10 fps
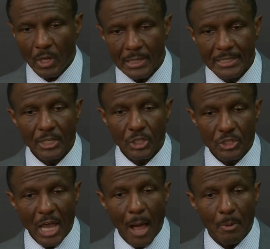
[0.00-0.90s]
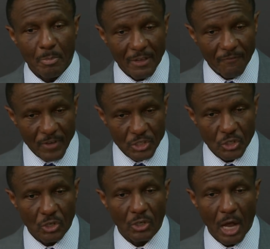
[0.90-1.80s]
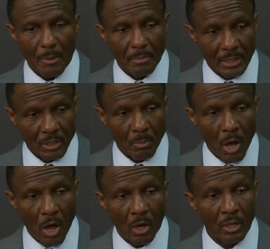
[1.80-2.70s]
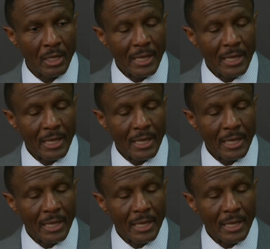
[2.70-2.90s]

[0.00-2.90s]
did a good job of being physical, coming, meeting the ball.